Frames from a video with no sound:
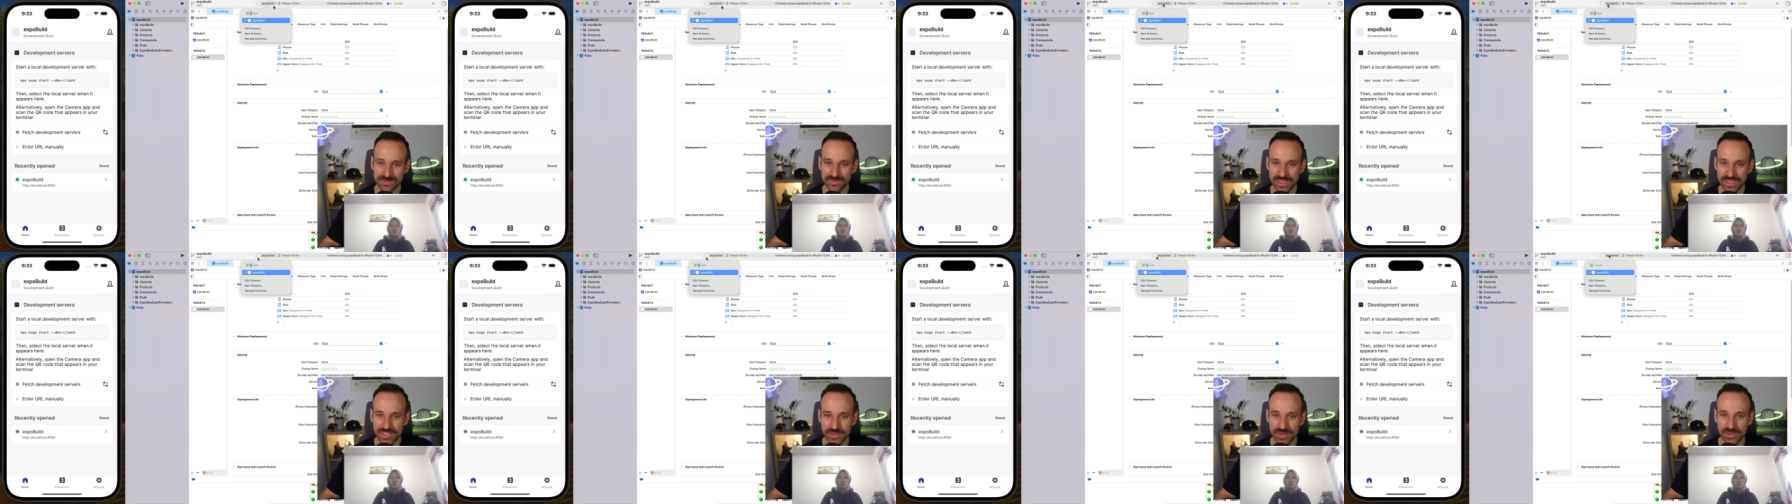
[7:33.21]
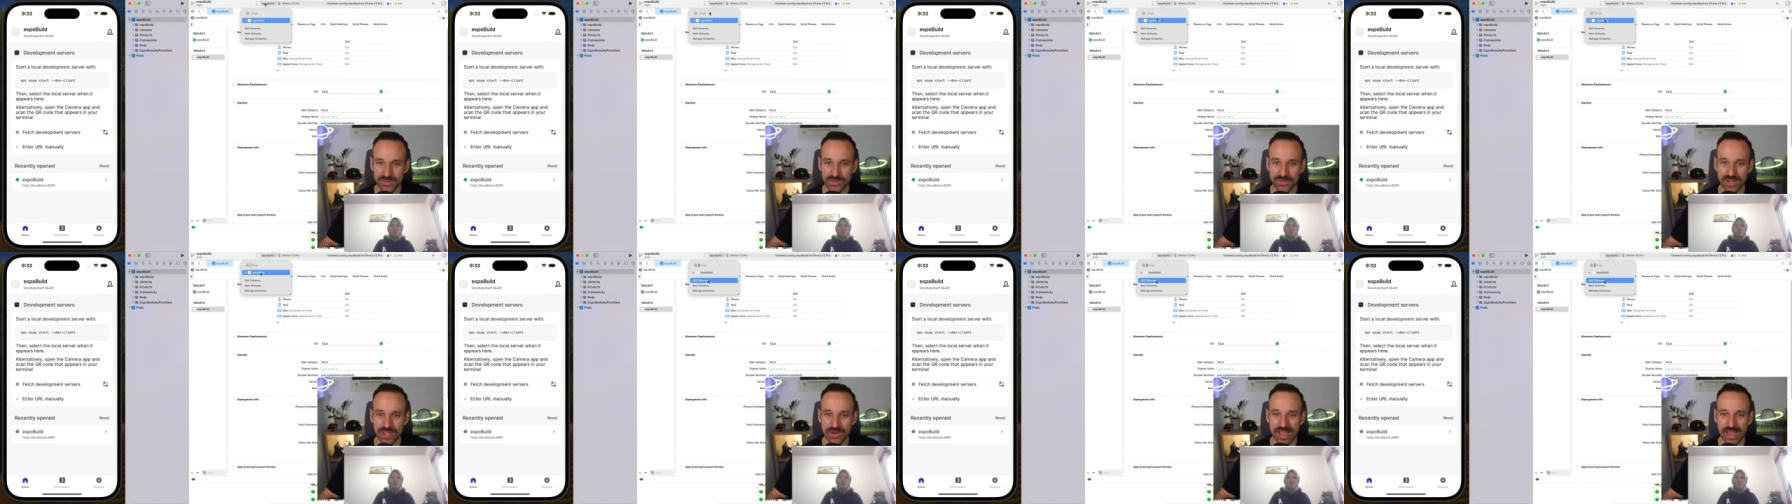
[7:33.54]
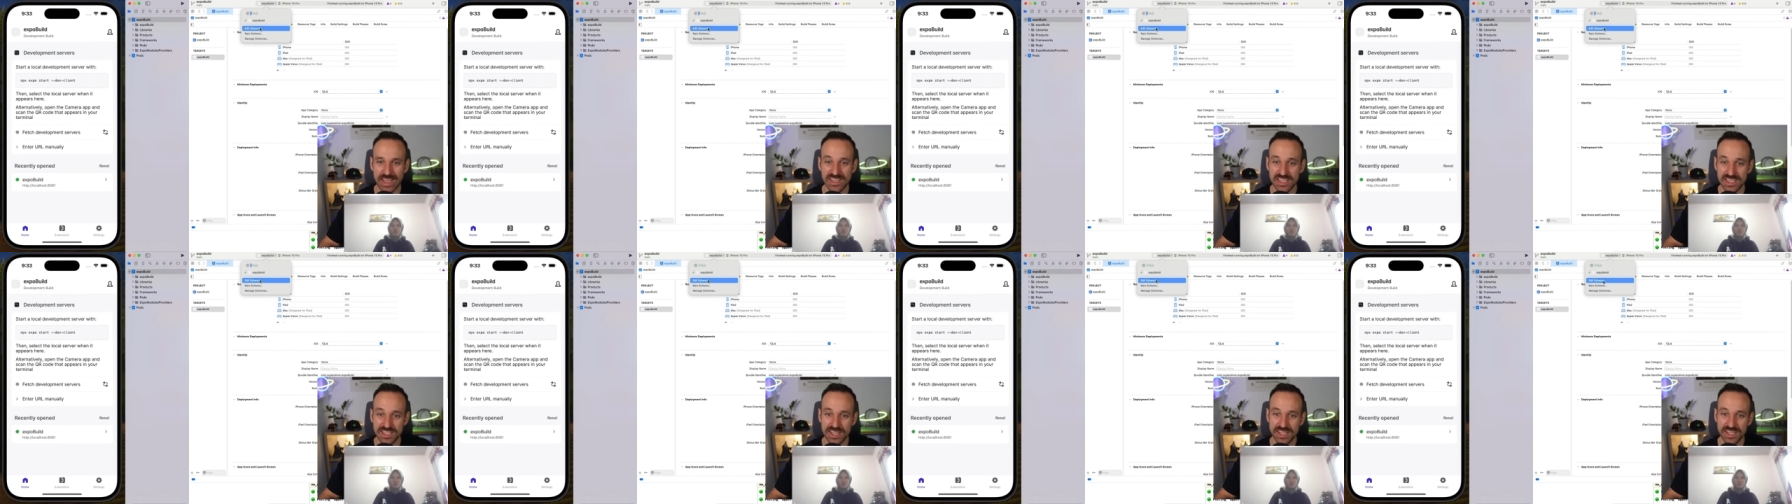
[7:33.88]
So you have to now
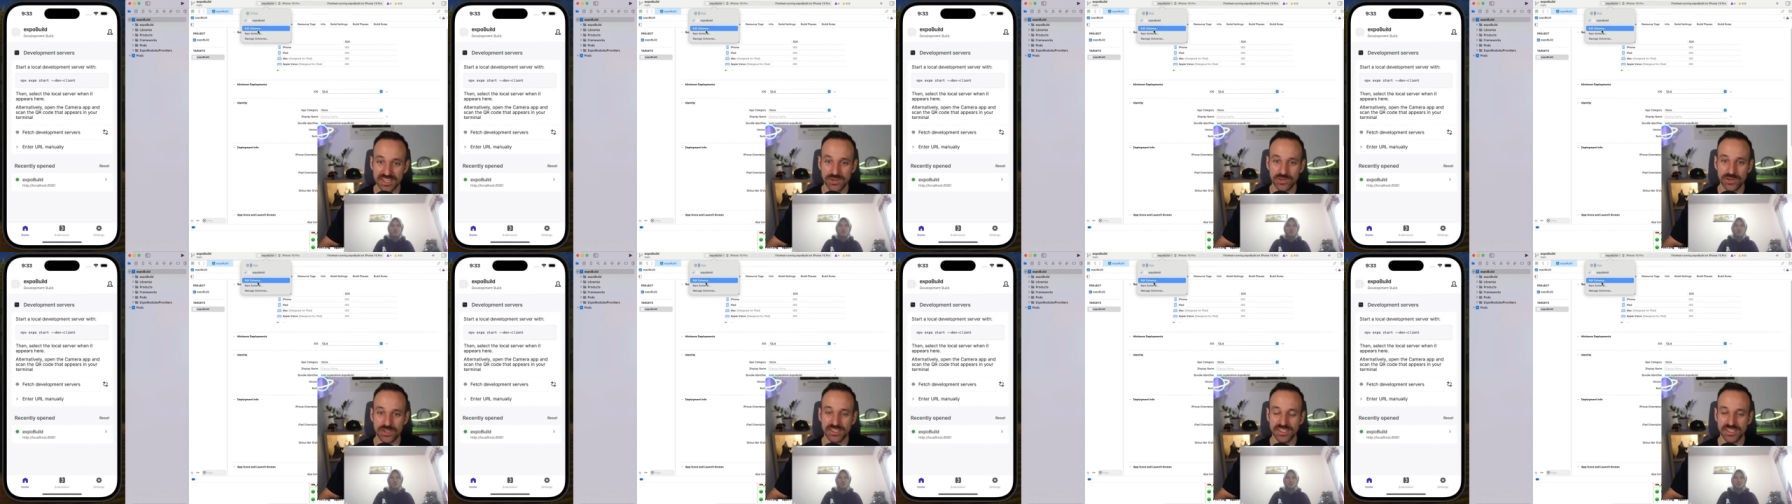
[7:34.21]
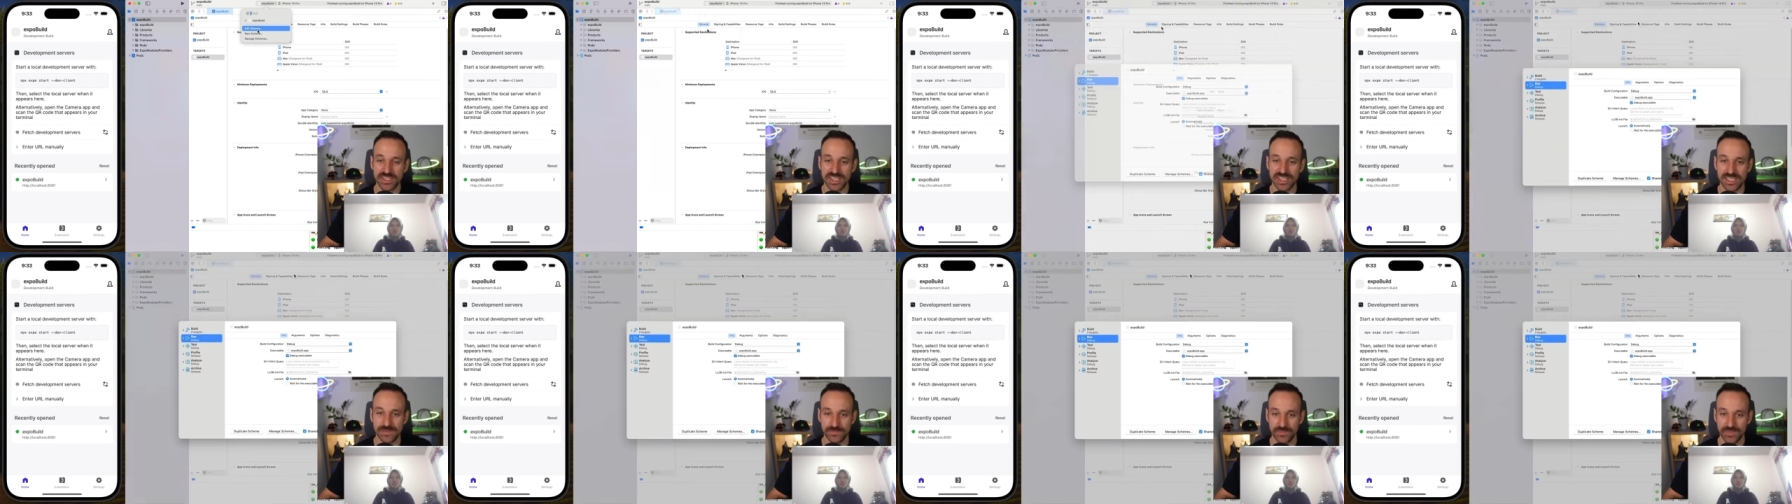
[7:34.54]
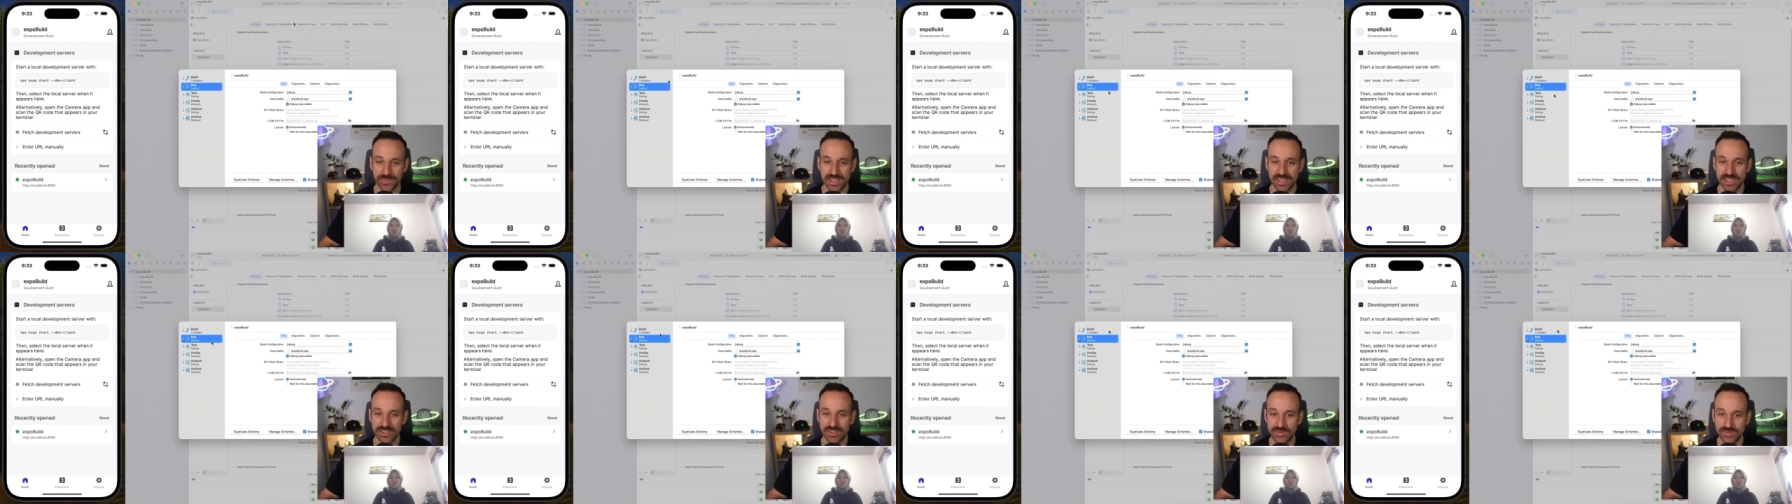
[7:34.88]
edit your scheme.
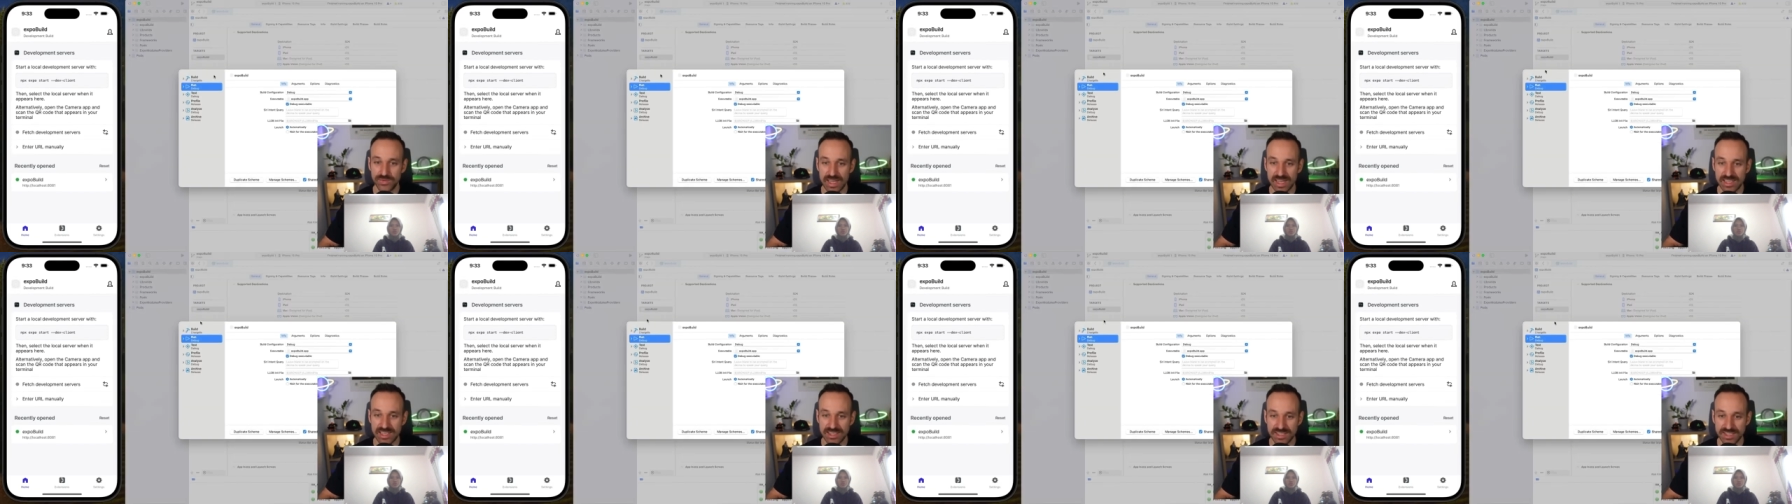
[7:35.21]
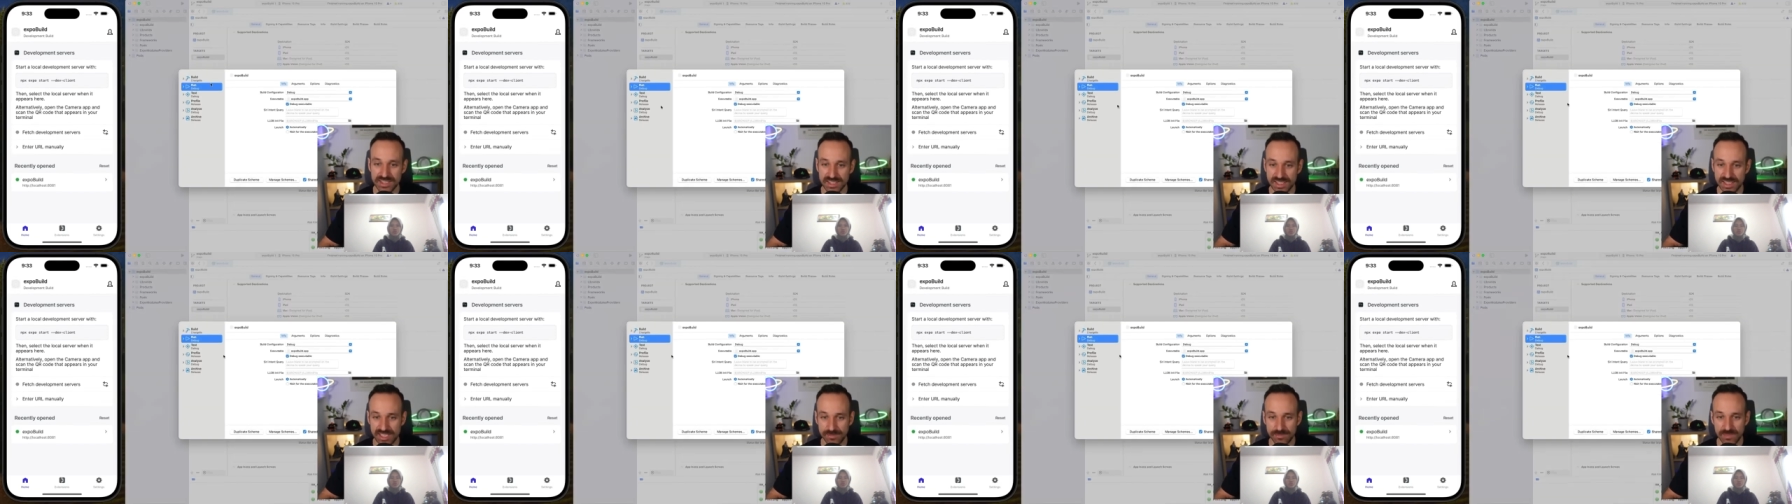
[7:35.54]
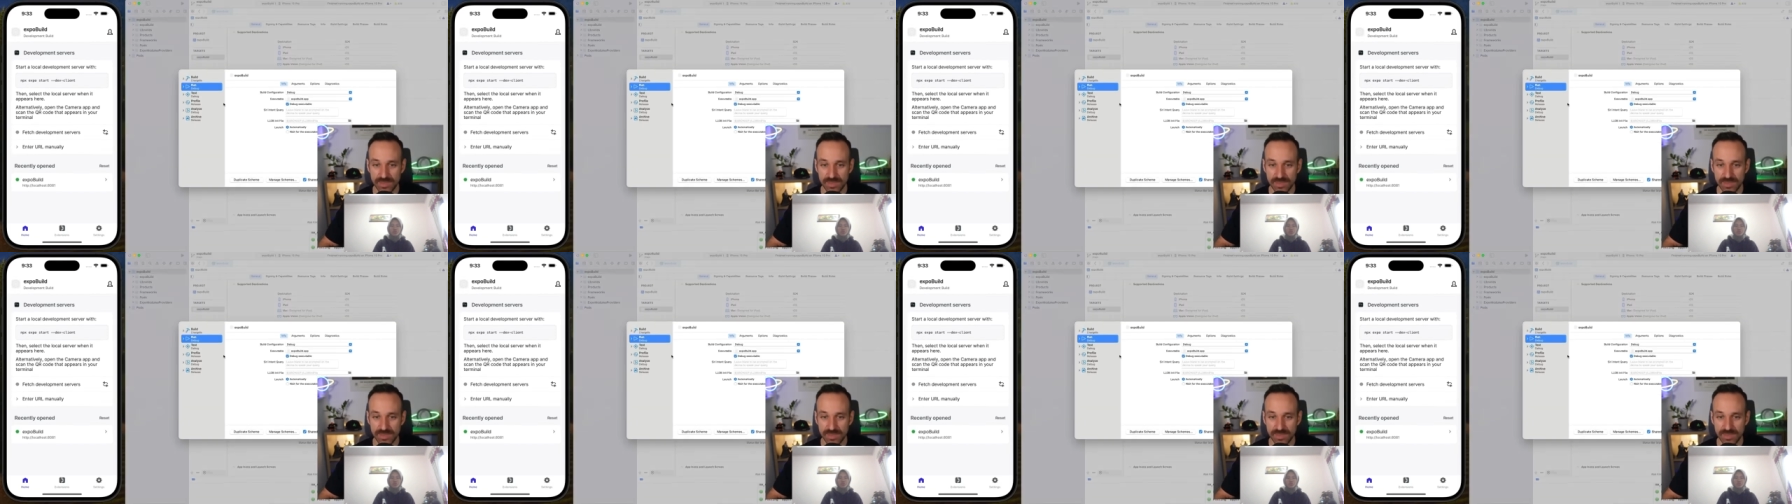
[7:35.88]
You have to edit the scheme,